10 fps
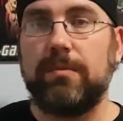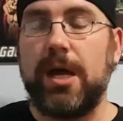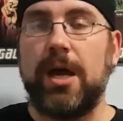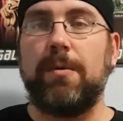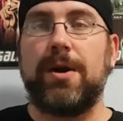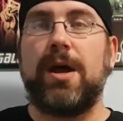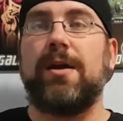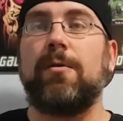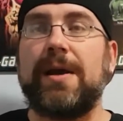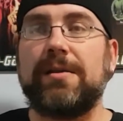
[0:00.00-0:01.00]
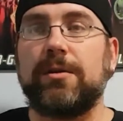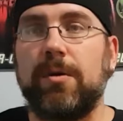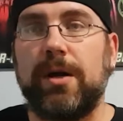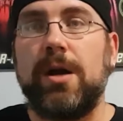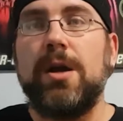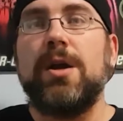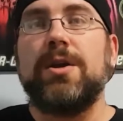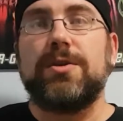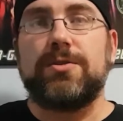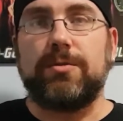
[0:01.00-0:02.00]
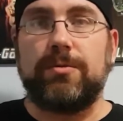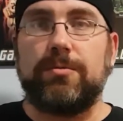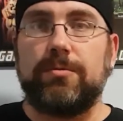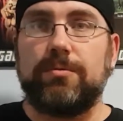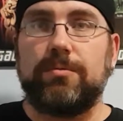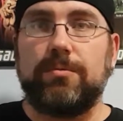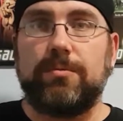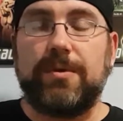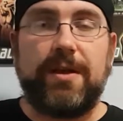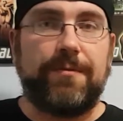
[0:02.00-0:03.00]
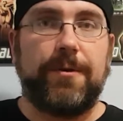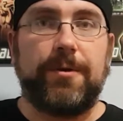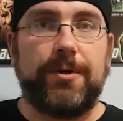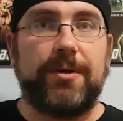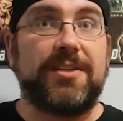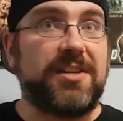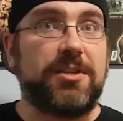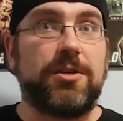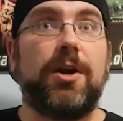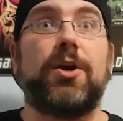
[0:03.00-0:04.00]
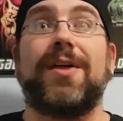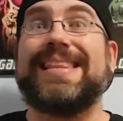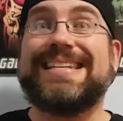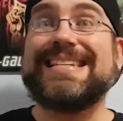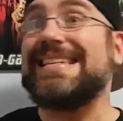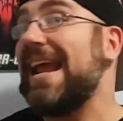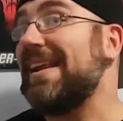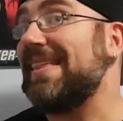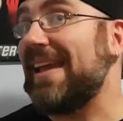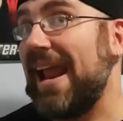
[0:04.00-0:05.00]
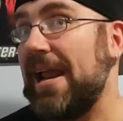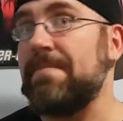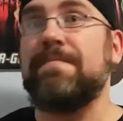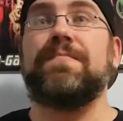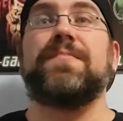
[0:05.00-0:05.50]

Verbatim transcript: uh, whatnot around the corner. So, without further ado, let's get started on the state of the game.